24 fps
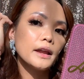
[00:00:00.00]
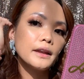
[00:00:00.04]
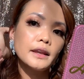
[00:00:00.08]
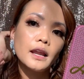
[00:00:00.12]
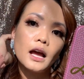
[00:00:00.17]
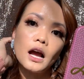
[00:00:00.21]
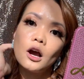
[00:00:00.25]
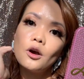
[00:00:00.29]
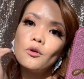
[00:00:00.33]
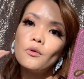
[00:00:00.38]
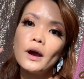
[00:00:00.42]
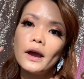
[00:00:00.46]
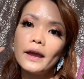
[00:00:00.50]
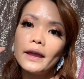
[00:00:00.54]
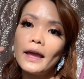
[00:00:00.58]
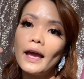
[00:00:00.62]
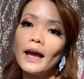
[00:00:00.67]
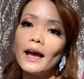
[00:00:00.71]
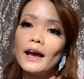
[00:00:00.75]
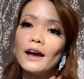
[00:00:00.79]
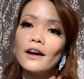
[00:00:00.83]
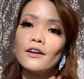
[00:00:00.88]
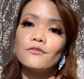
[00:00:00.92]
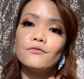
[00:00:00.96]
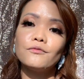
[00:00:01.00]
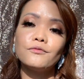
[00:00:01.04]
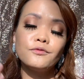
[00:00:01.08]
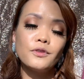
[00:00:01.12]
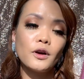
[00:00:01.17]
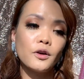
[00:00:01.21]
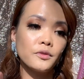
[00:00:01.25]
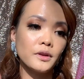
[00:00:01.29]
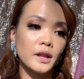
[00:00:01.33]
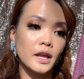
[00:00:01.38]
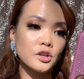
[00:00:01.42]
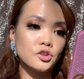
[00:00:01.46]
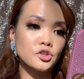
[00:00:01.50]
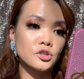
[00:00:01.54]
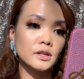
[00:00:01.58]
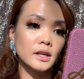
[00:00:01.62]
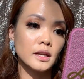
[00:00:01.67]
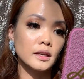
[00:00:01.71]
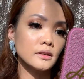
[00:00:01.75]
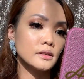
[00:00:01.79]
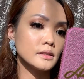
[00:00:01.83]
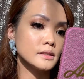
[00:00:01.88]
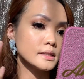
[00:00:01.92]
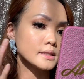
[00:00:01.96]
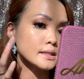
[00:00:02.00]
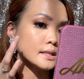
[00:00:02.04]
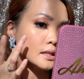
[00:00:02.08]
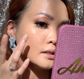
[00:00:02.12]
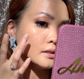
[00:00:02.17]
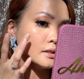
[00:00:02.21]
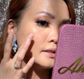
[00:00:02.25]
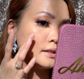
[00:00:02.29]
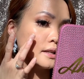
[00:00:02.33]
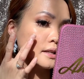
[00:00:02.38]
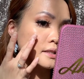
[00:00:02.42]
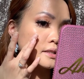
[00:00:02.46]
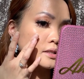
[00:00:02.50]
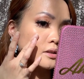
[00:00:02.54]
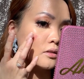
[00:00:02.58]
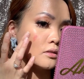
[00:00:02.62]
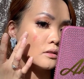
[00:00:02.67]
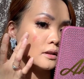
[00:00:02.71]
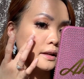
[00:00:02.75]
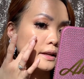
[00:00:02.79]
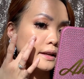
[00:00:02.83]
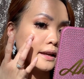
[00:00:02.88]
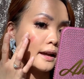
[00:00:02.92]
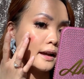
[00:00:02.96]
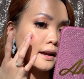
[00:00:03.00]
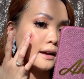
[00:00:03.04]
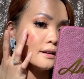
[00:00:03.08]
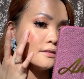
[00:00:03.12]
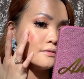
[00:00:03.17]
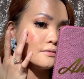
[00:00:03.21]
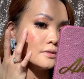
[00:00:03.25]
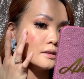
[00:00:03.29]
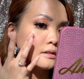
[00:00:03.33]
now I have foundation and concealer. That's all I have.